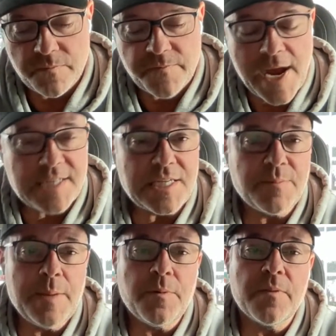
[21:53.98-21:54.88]

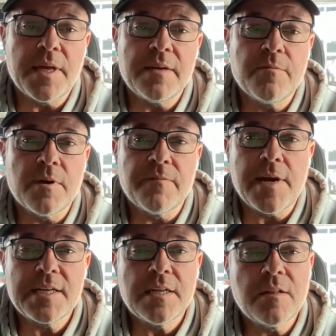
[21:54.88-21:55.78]
Vaccinate people that were
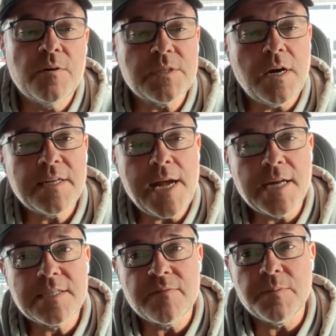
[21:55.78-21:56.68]
affected, close
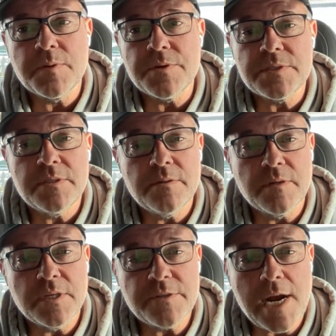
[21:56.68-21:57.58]
contacts of the person
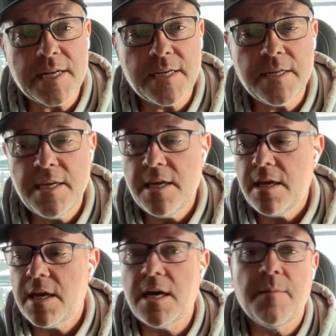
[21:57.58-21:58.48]
who contracted,
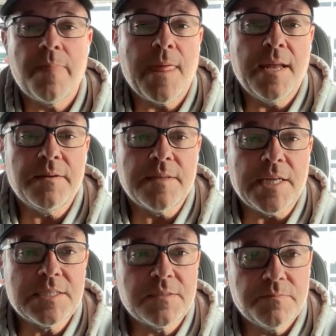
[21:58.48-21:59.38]
and
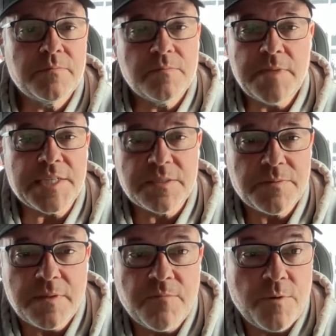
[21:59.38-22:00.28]
that's
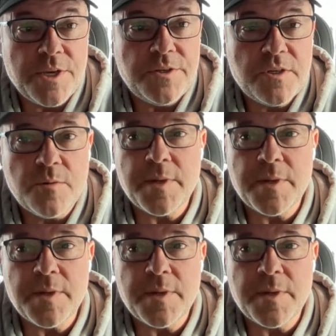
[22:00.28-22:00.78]
what you do.